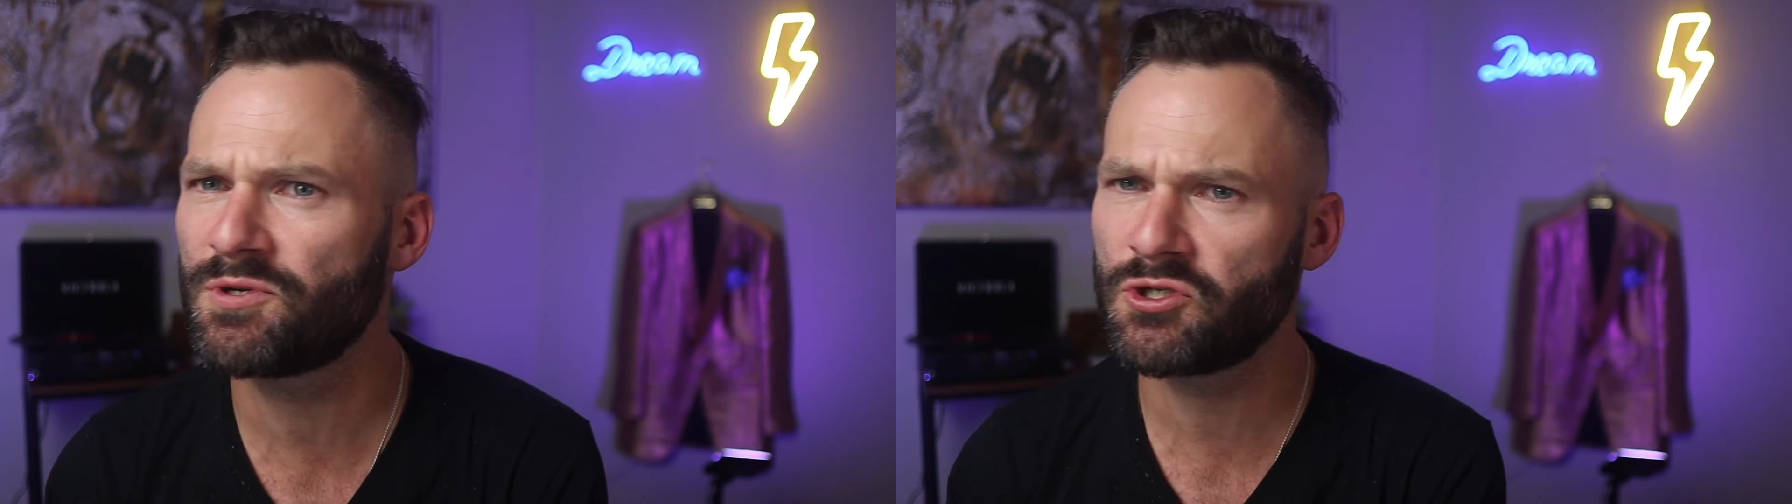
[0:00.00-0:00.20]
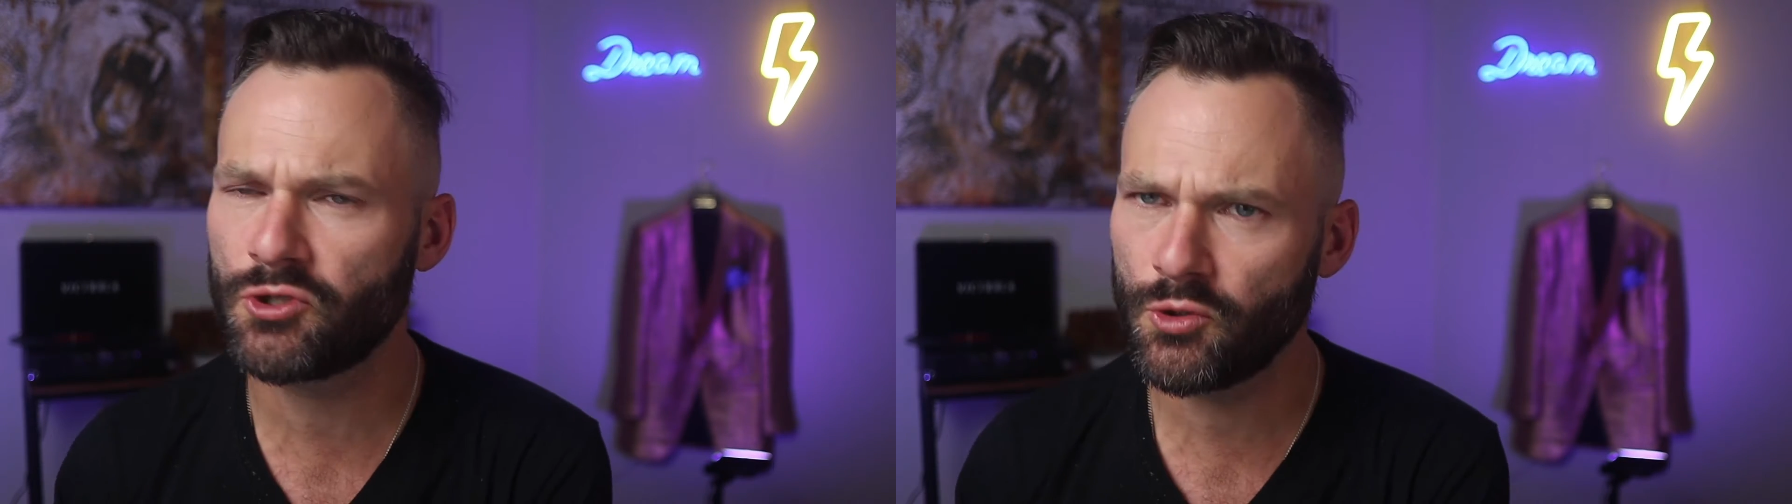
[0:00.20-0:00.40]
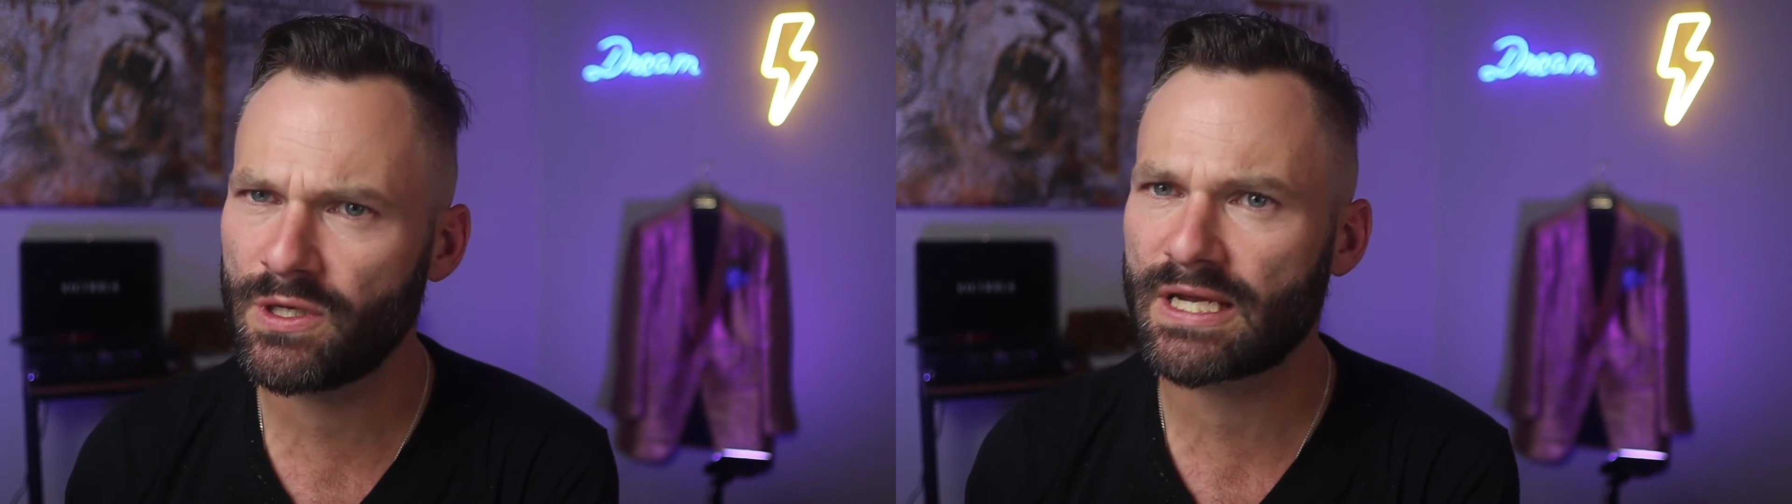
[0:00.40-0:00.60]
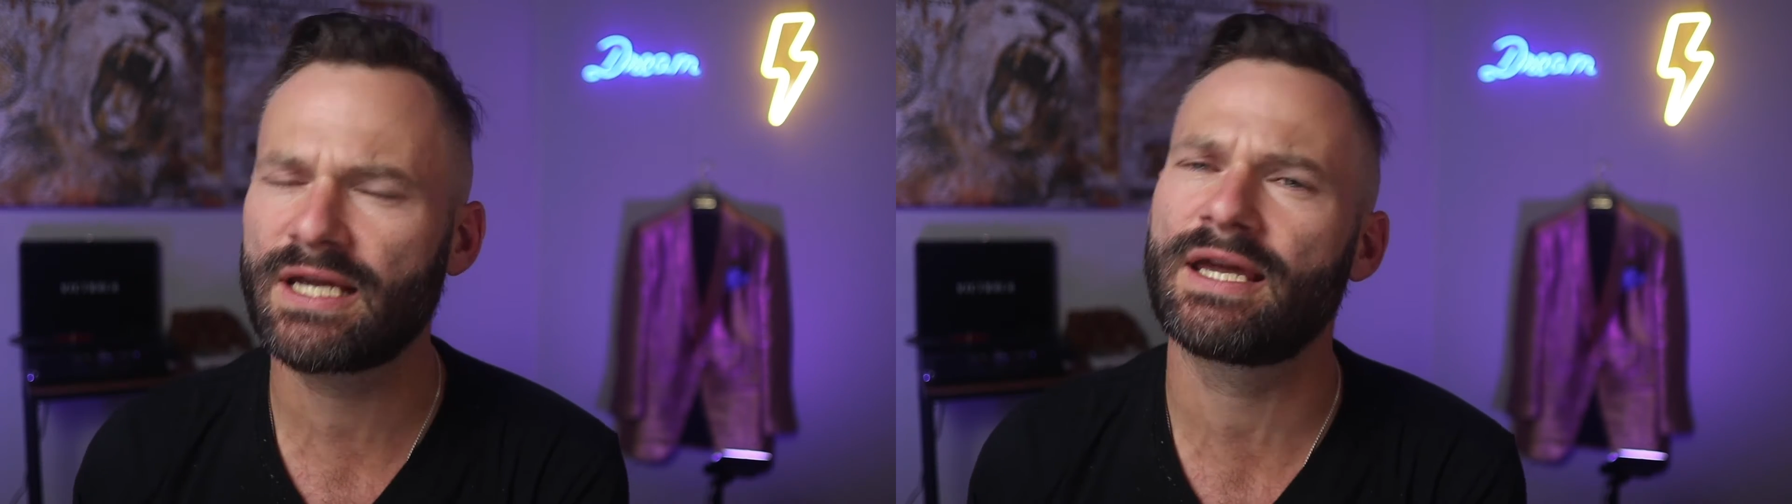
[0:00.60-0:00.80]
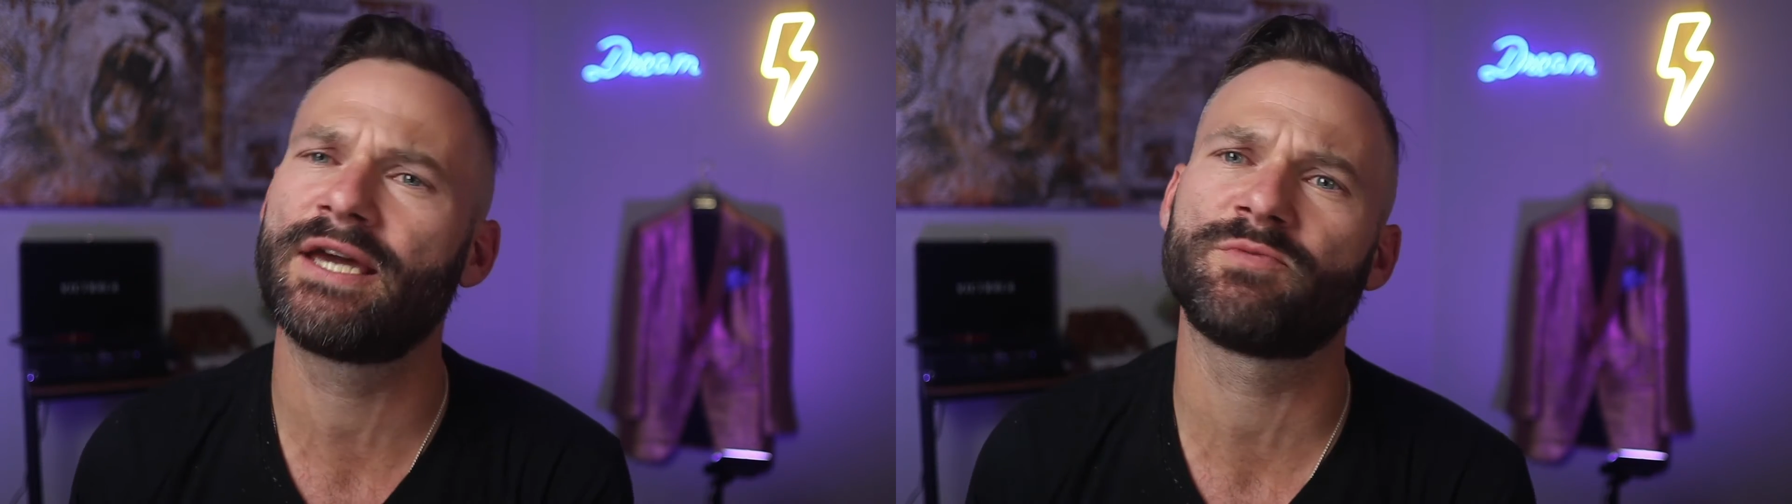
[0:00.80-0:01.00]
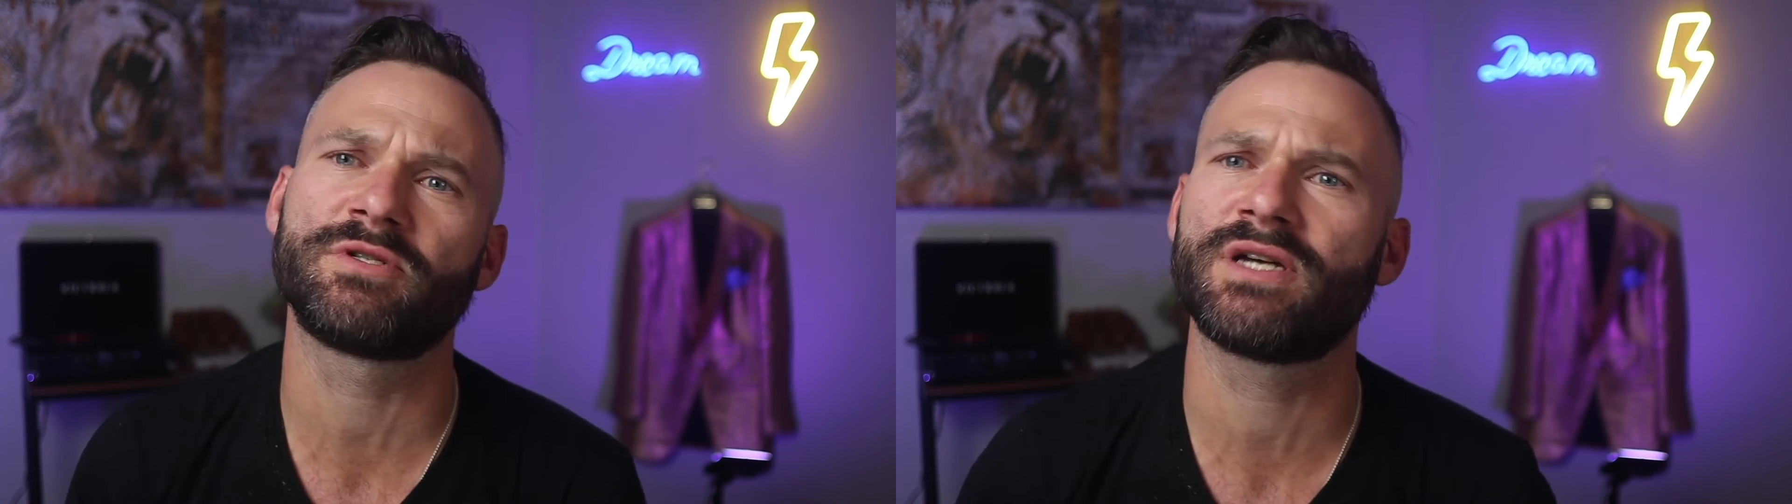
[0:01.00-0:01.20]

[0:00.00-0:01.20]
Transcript: be doing engagement